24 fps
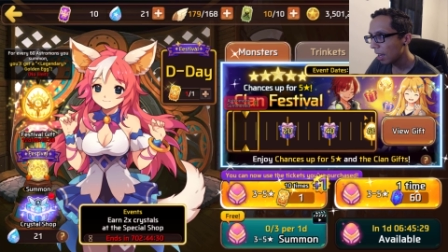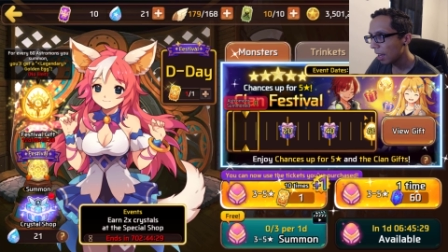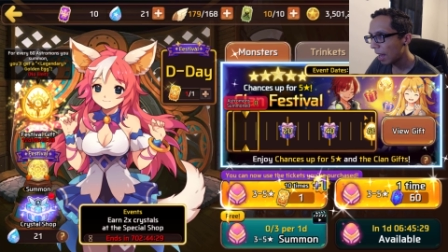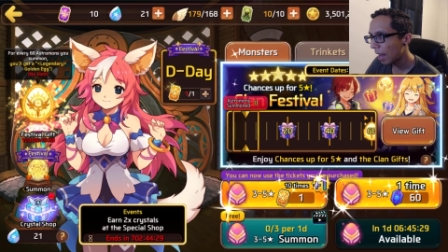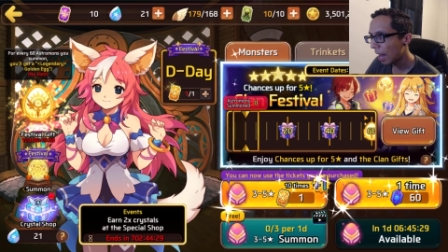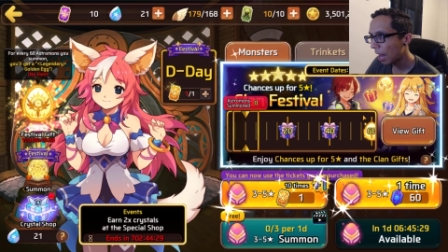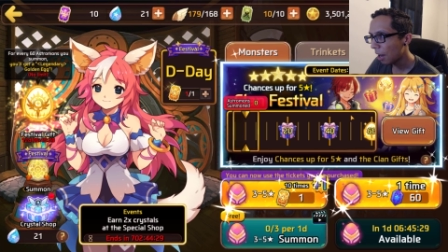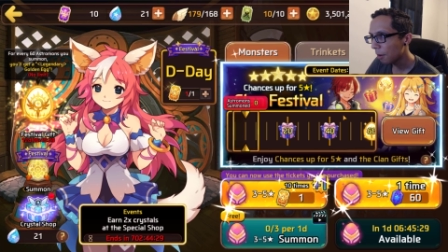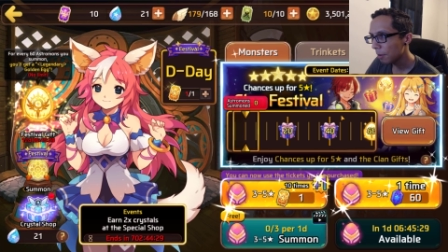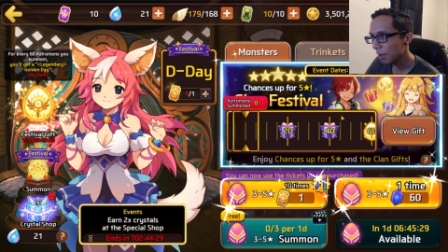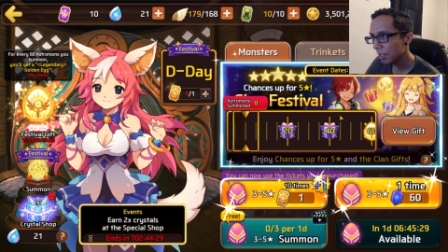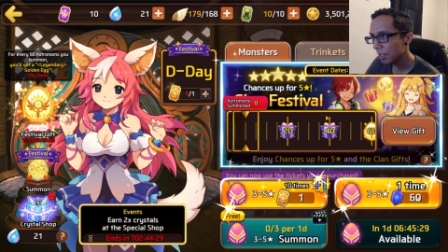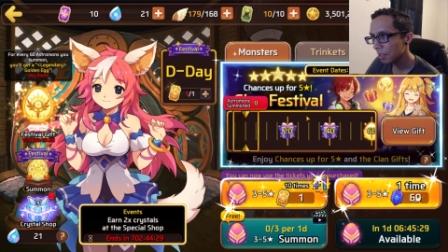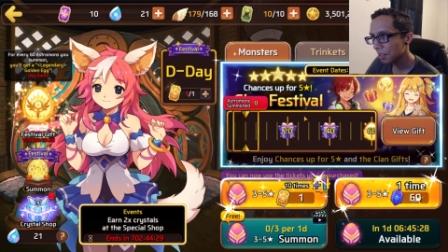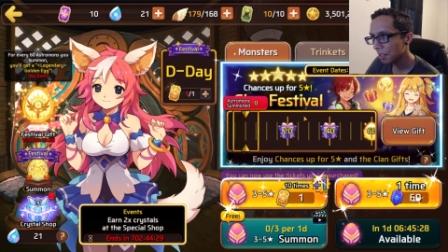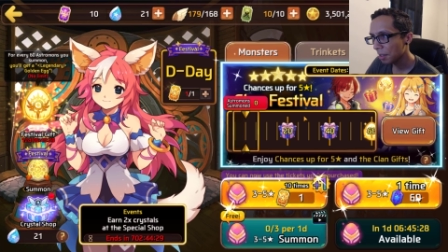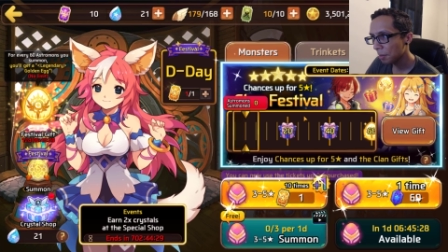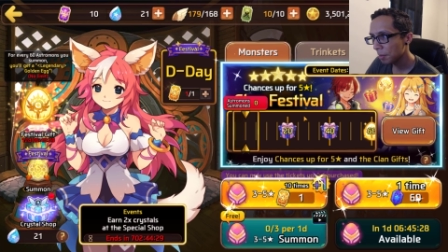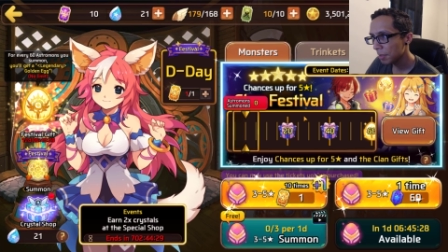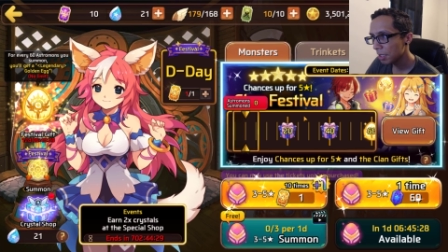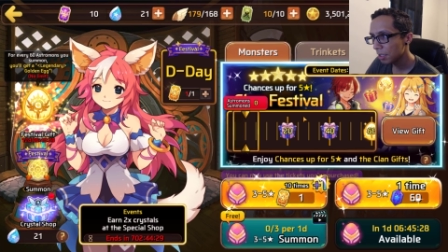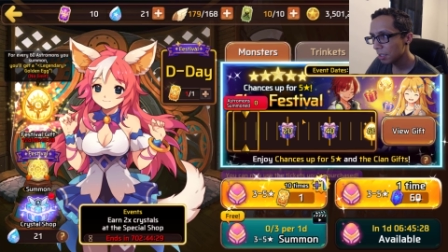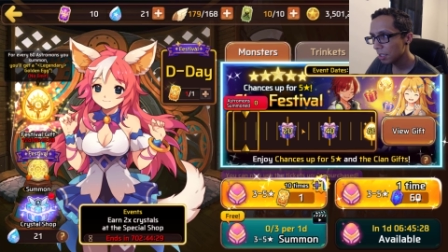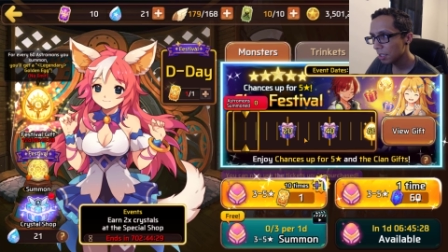how many
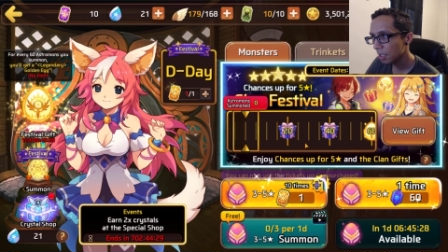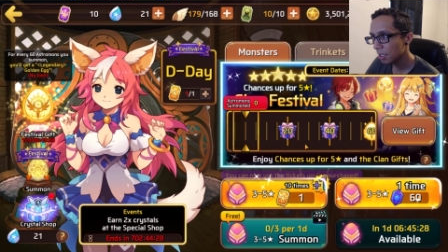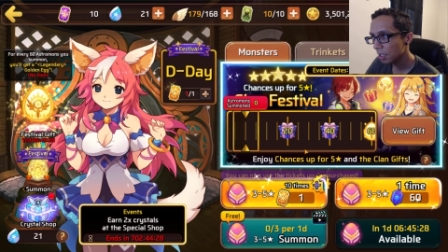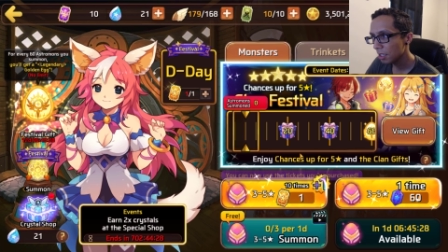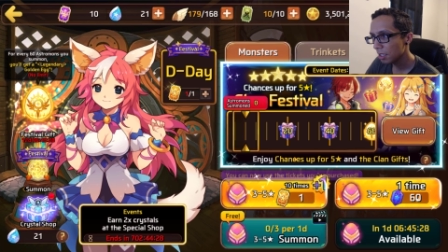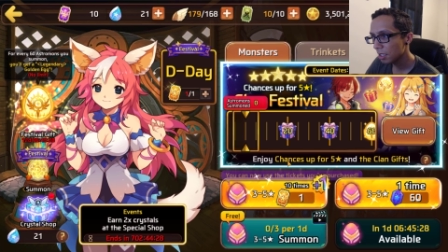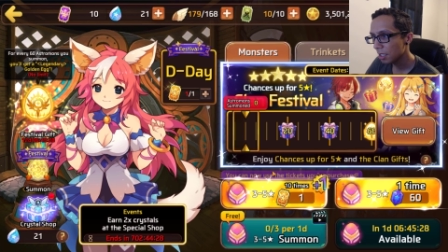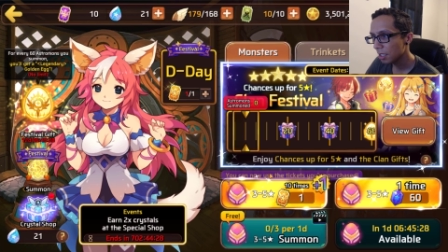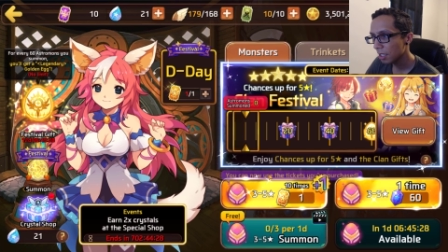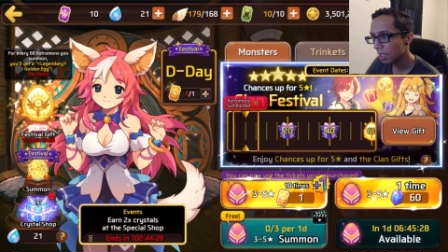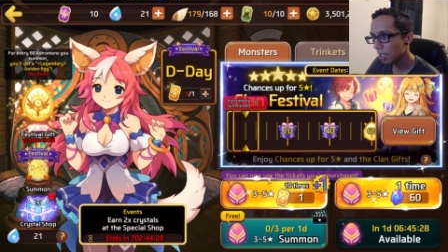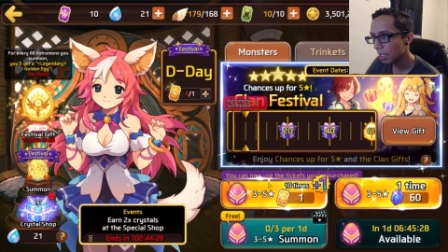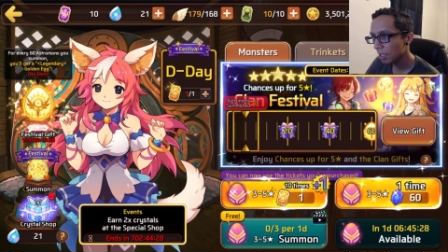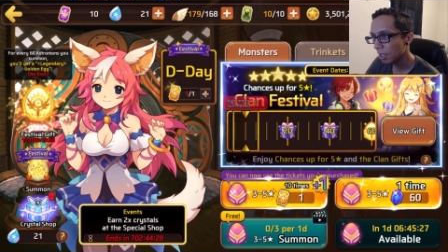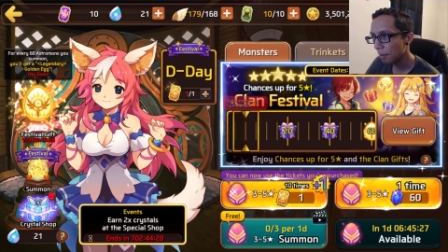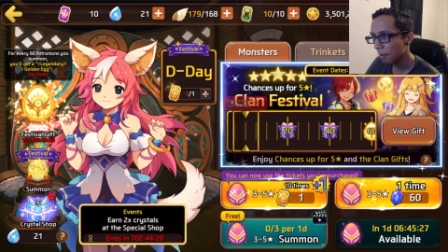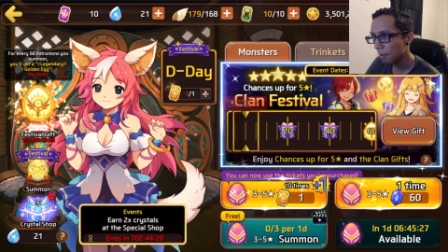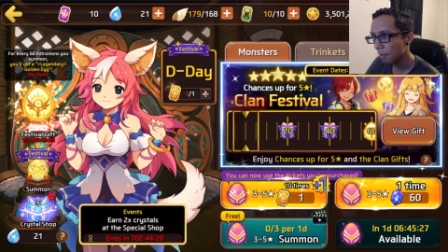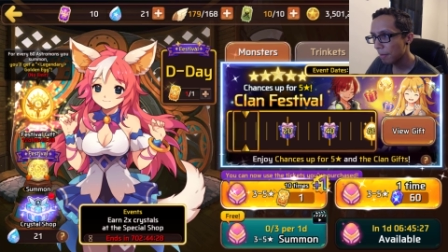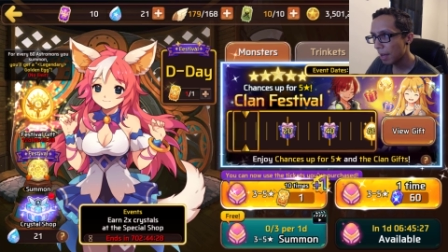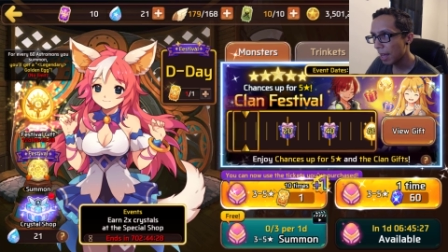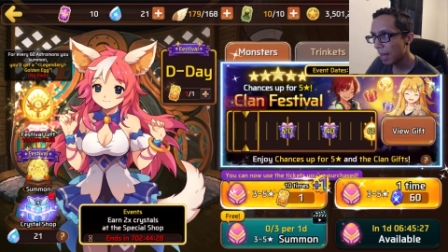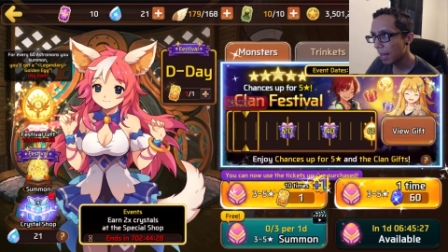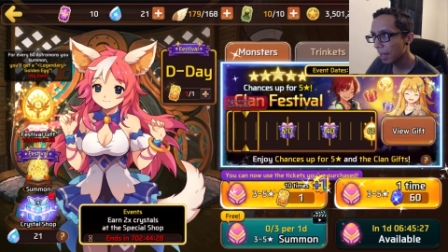summons is it to get the
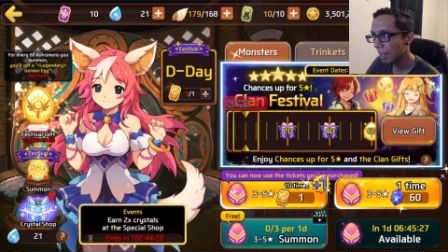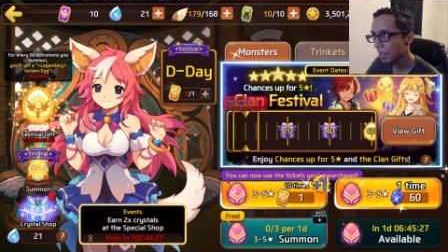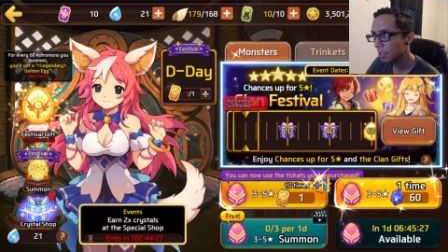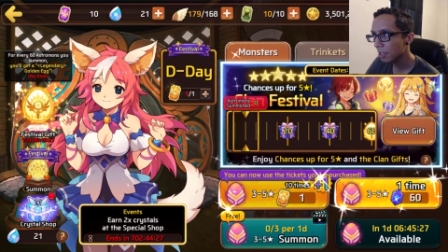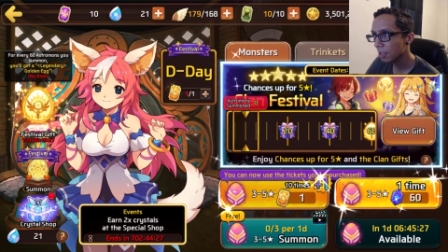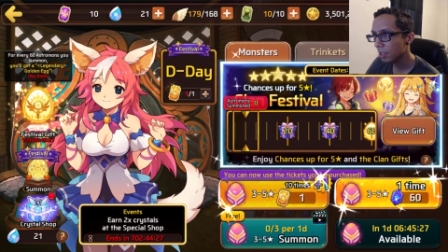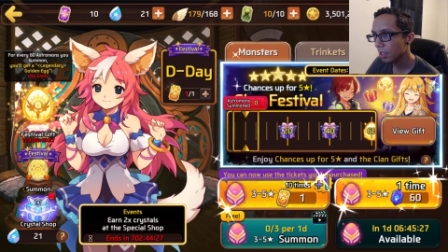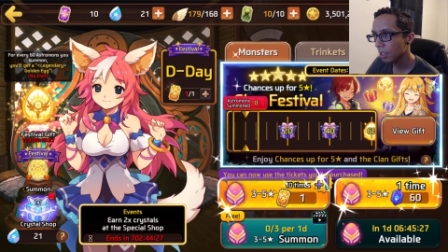max?